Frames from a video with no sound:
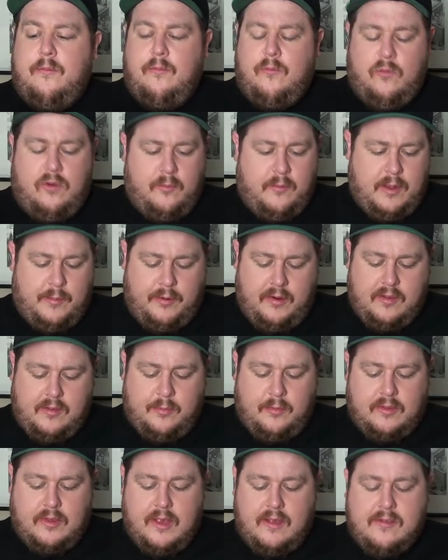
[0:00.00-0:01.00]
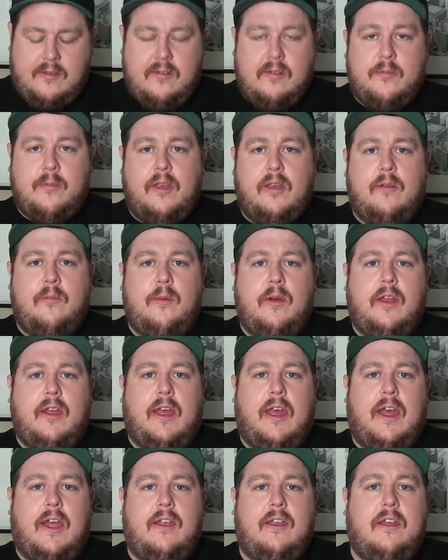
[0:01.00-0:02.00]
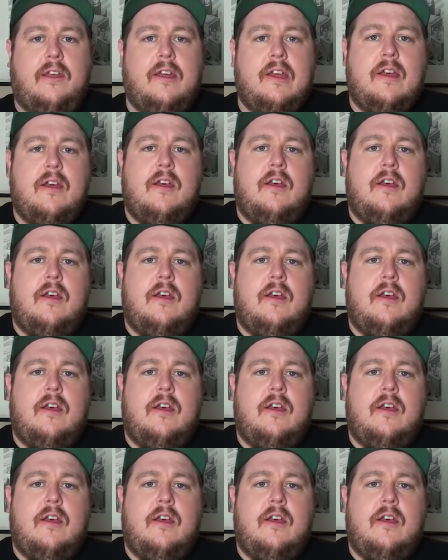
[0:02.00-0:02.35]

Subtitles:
one of my principal testers, my good buddy Andy.